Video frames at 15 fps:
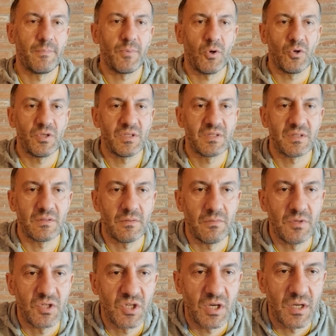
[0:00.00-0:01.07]
points
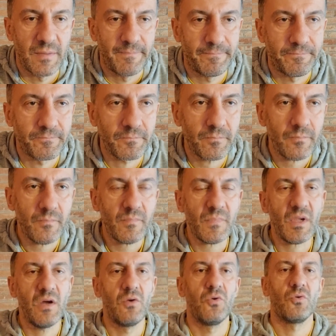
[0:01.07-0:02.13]
which I
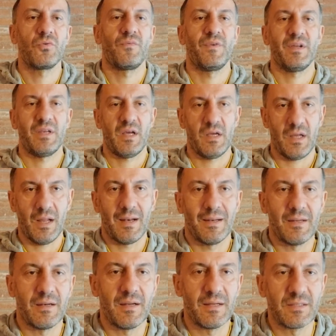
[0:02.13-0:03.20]
look when I
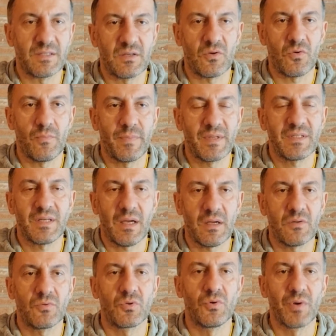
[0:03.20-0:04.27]
analyzing companies. I
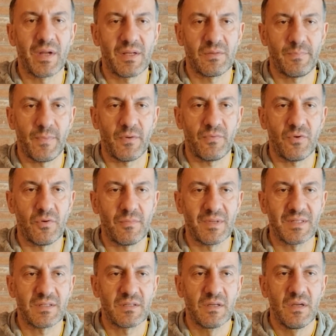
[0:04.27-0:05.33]
have great
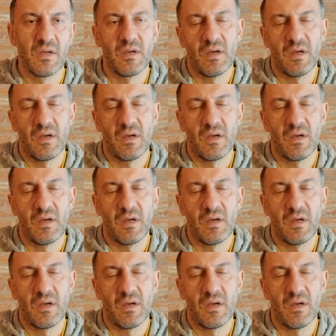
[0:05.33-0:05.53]
performance.